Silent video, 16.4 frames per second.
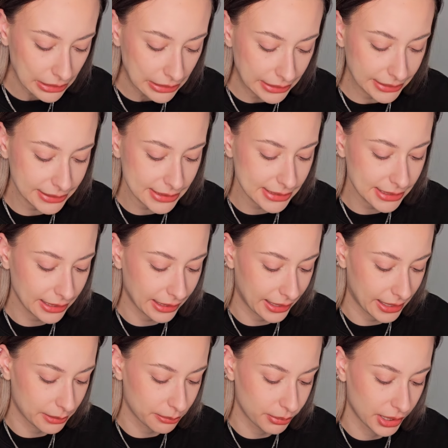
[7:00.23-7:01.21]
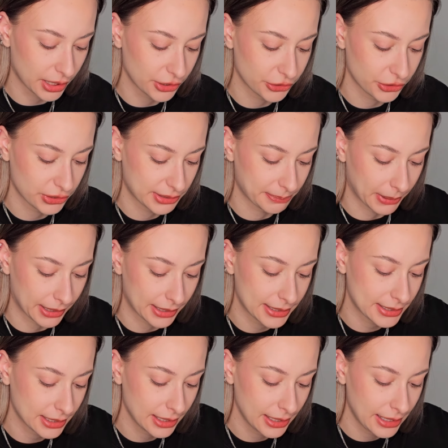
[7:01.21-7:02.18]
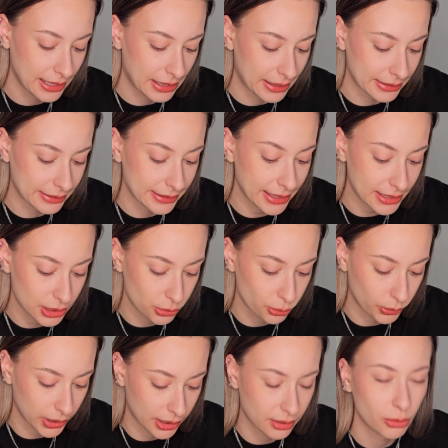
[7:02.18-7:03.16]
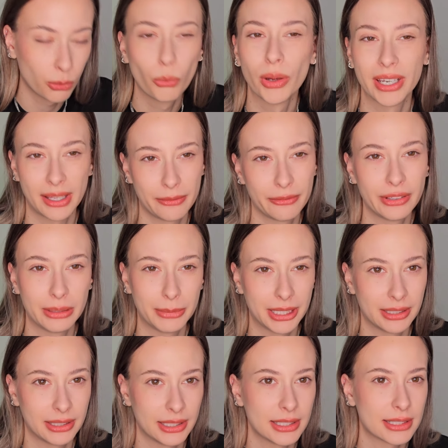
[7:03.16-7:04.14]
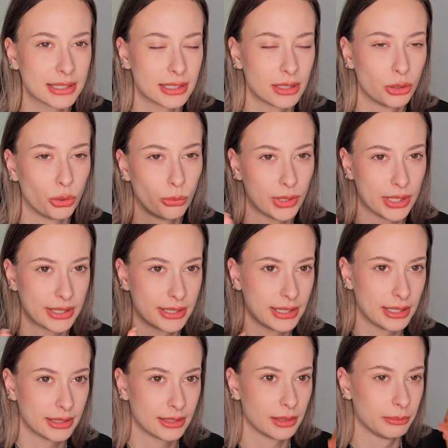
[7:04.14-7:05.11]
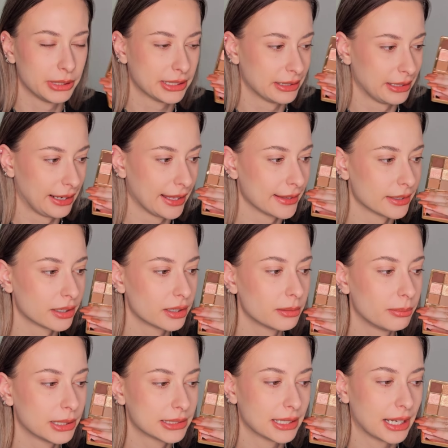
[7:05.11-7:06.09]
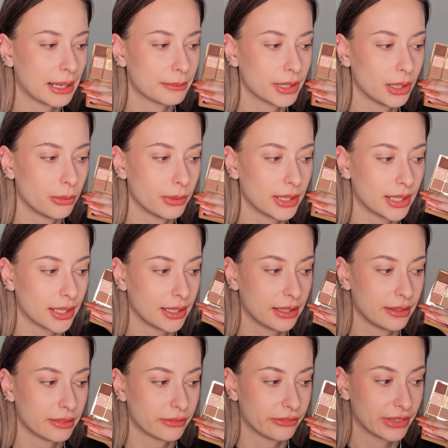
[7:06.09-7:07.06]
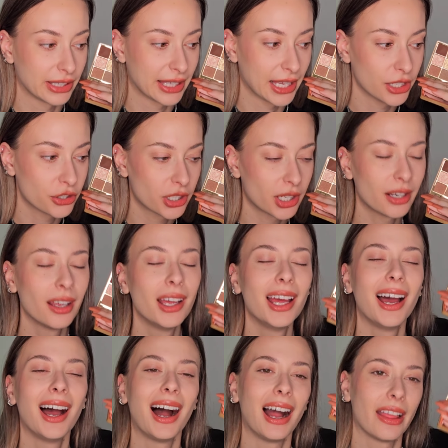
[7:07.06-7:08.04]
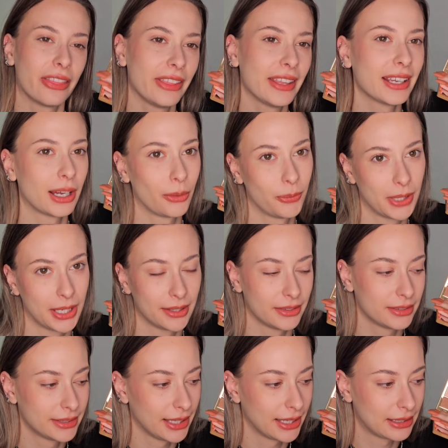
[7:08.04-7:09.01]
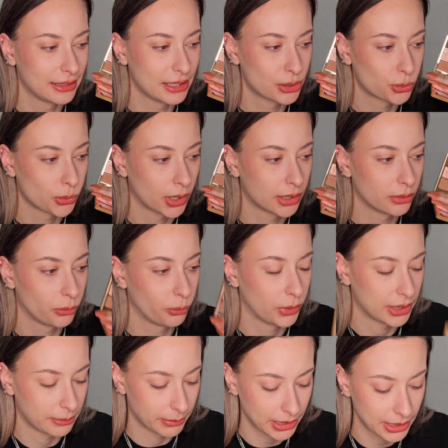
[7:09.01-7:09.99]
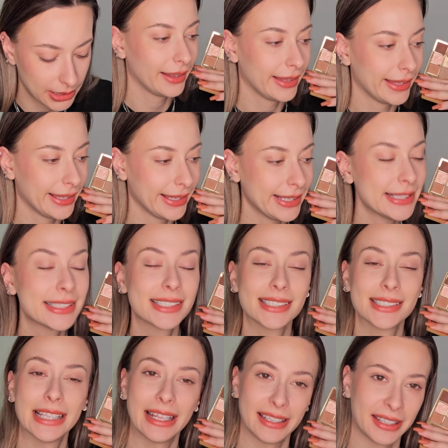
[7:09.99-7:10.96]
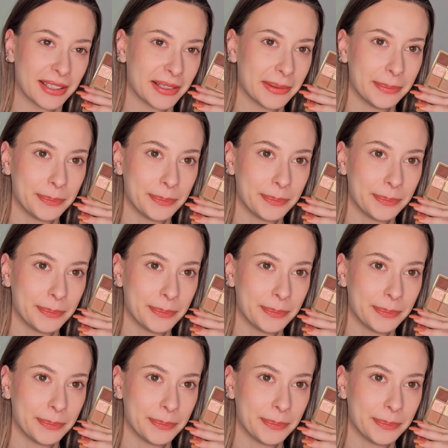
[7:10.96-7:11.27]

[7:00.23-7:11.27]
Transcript: It is the ABH Spice and next week when I'm filming this you will see it a bit later but I'm going in vacation. I think I will take this one with me. It's stunning.